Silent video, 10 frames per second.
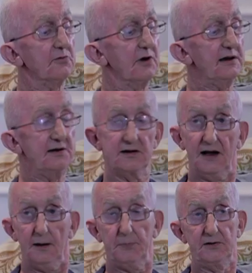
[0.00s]
the raid had
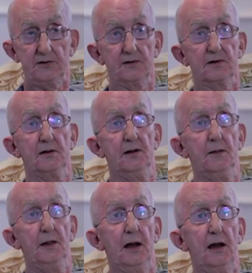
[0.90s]
happened
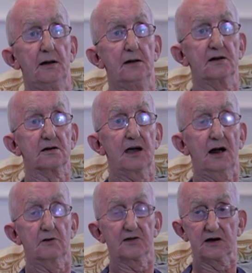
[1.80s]
and the
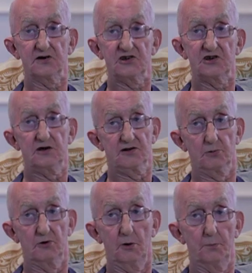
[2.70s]

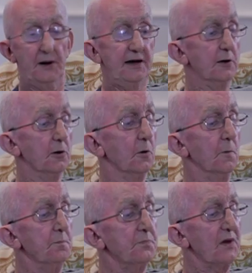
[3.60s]
Kazirs were on bail,
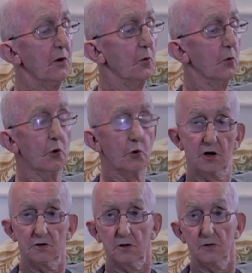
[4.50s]

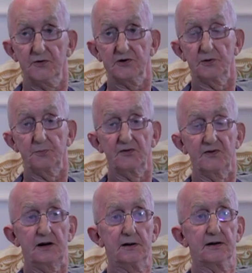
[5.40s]
Walker offered to
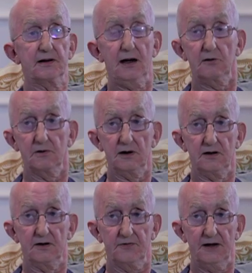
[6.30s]
provide Carol
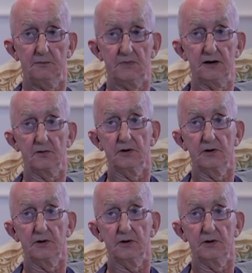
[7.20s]
and her family